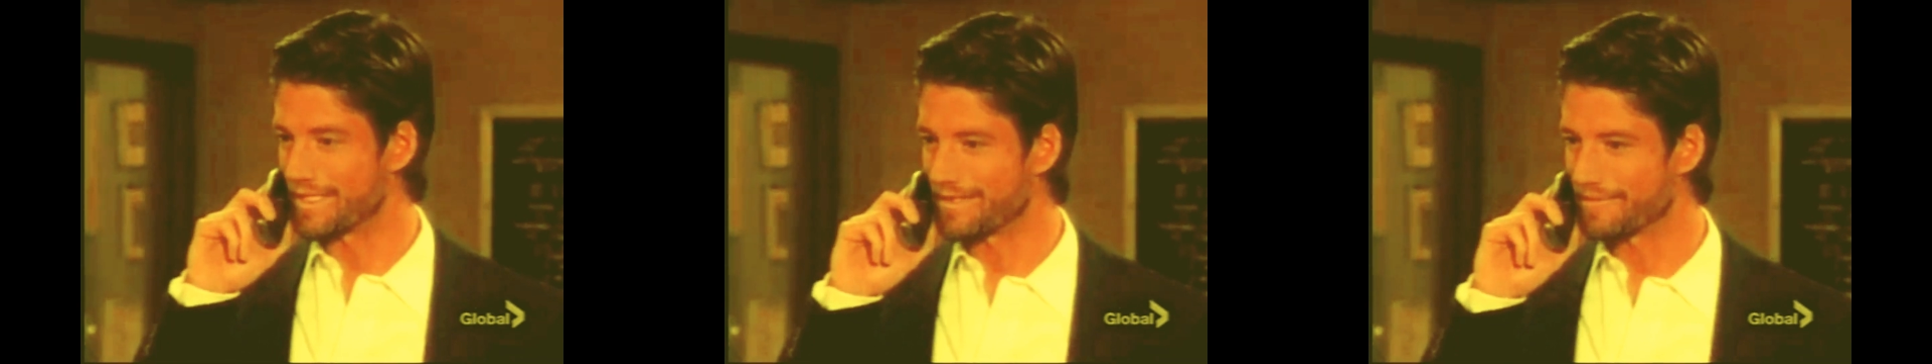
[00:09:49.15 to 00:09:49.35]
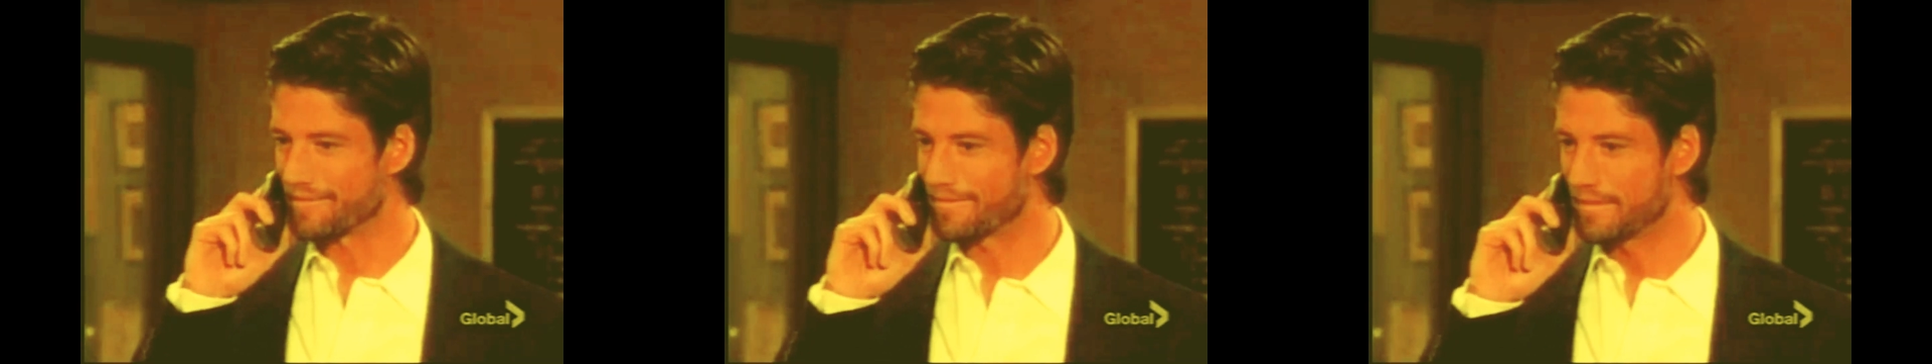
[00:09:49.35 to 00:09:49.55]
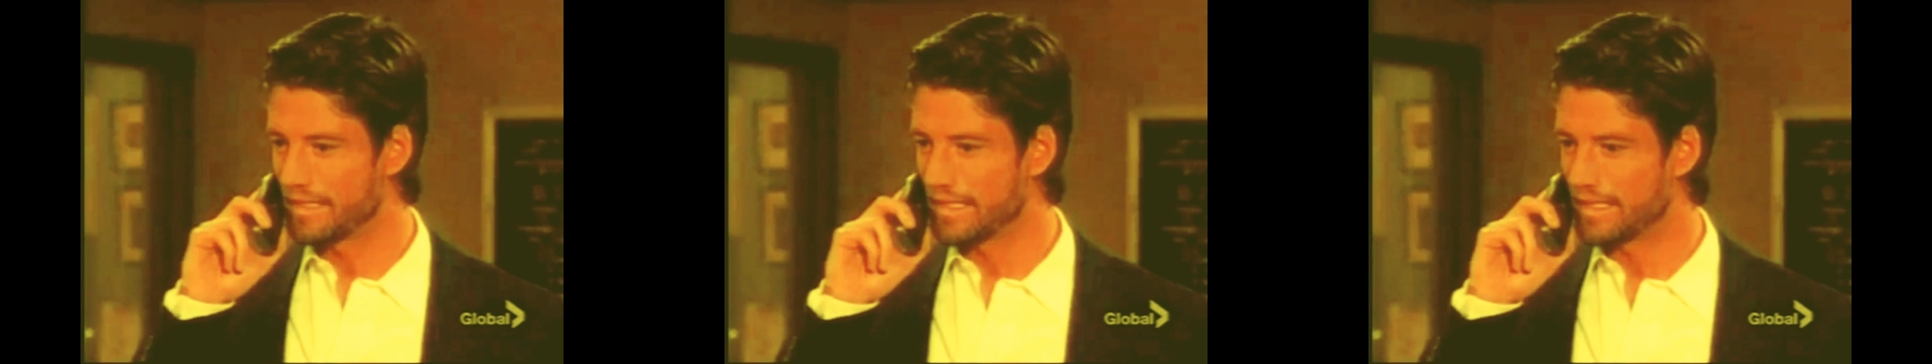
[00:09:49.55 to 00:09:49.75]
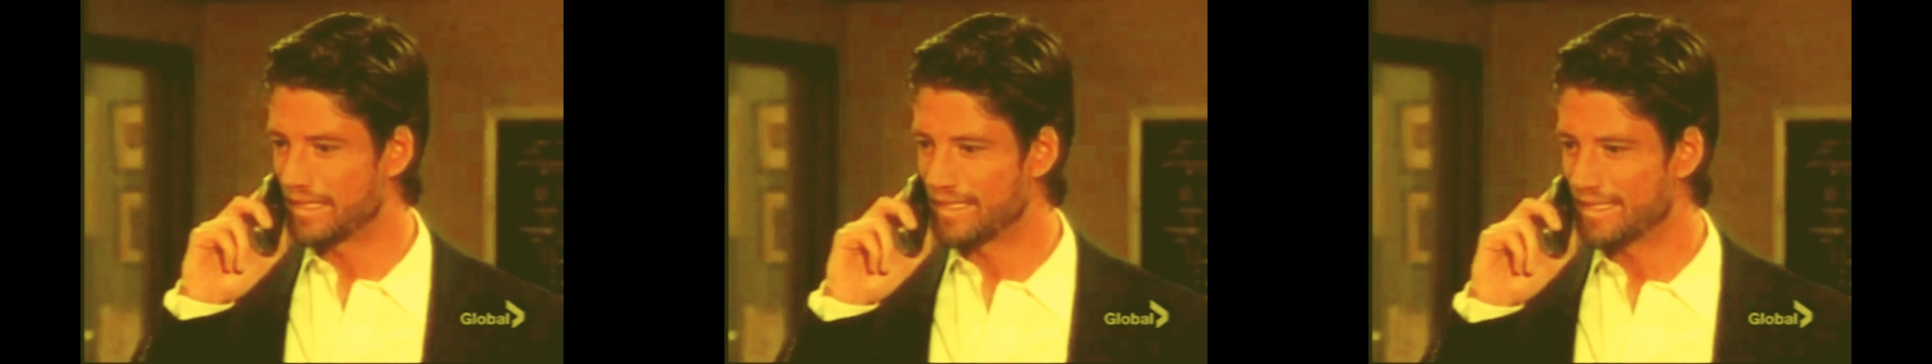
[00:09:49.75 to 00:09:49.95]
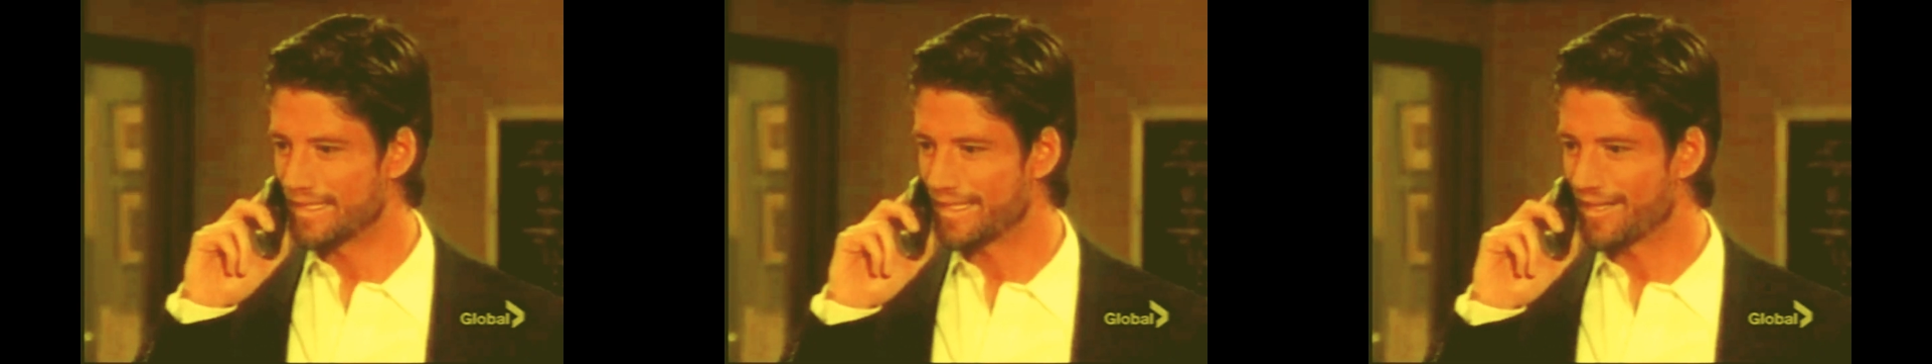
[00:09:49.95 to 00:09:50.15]
meeting.
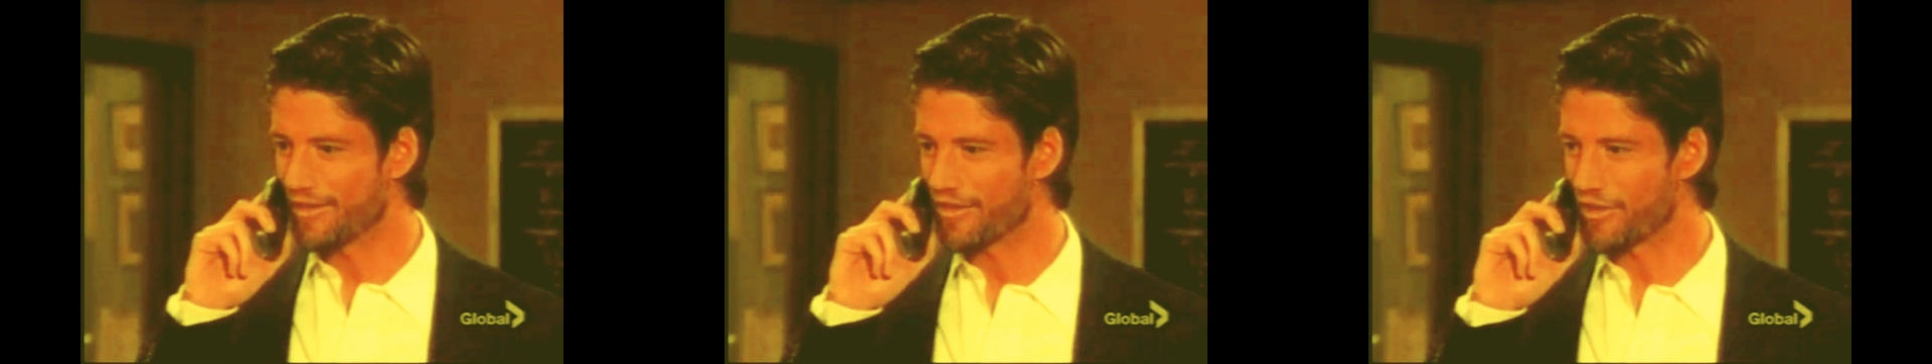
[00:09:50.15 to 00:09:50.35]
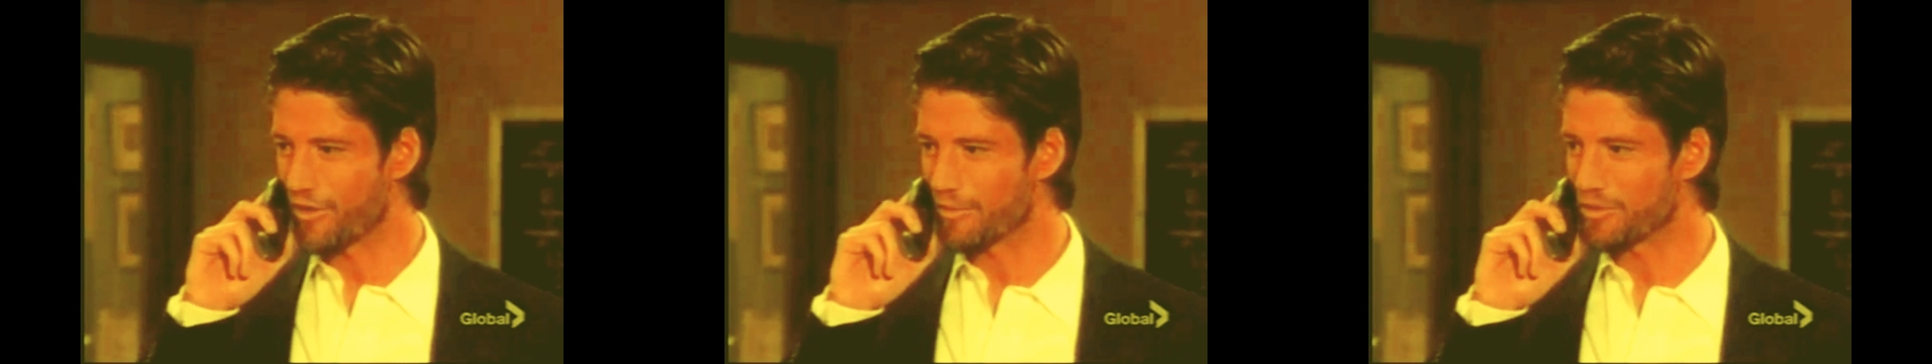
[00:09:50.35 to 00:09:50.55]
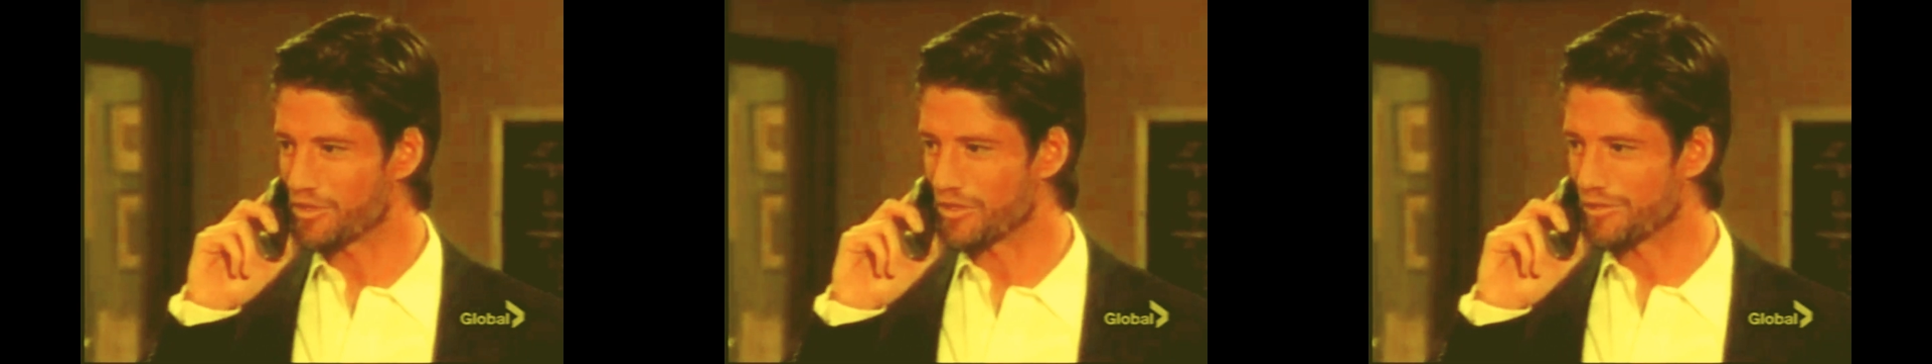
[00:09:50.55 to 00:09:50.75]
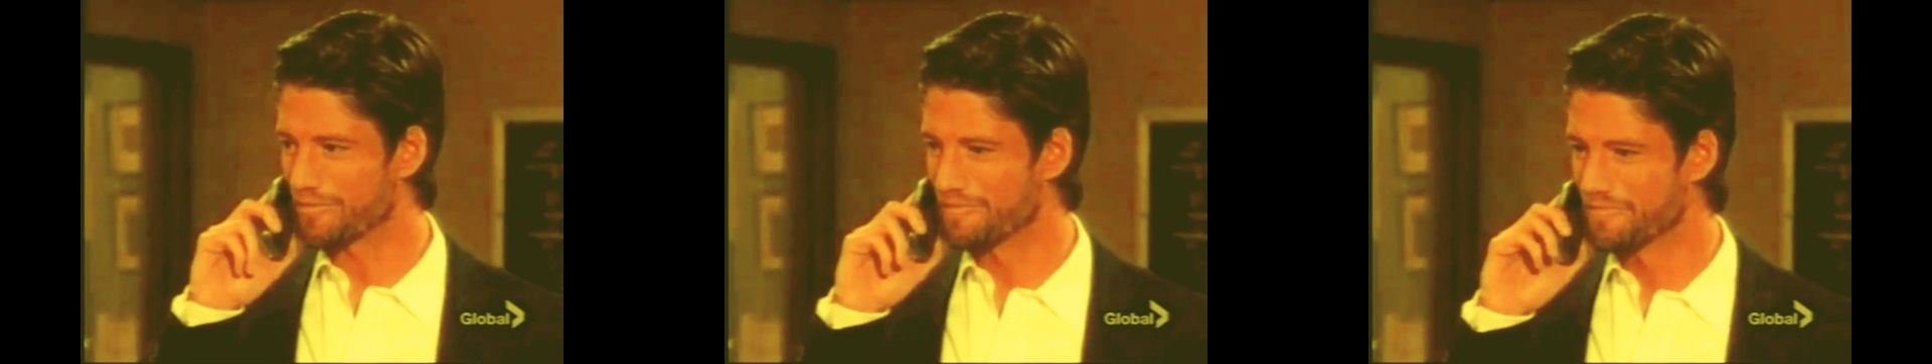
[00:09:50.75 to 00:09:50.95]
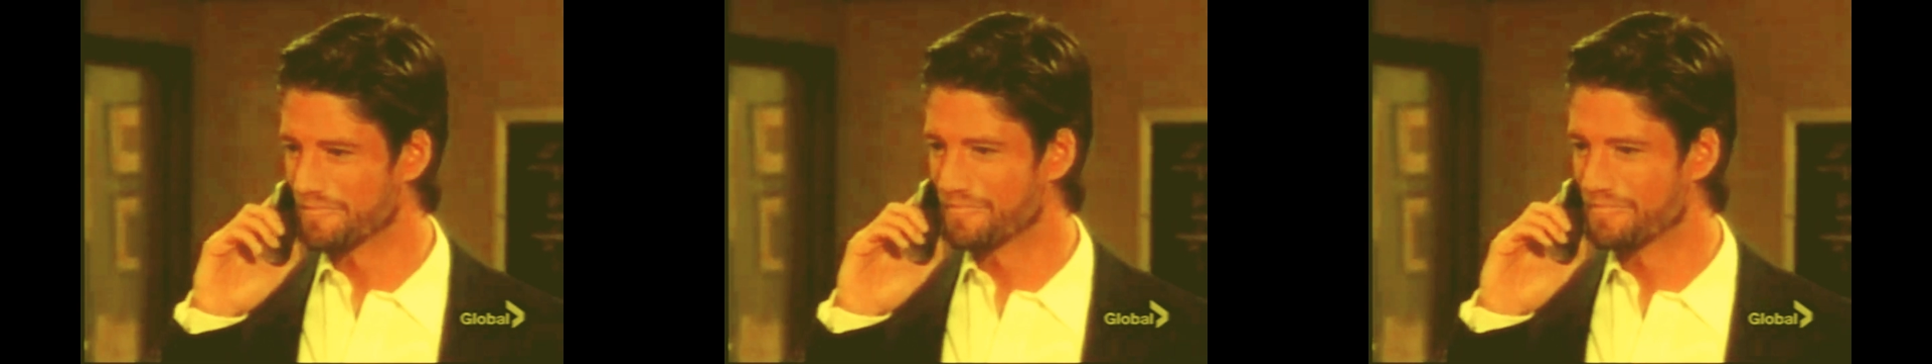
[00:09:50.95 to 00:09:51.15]
Clothing
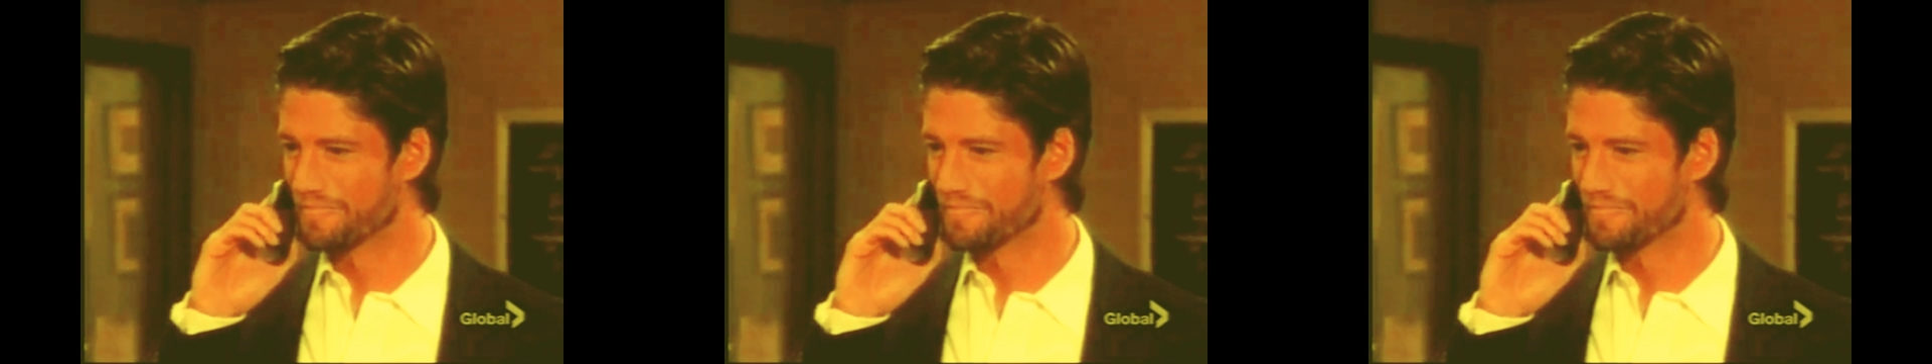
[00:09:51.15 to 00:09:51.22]
optional.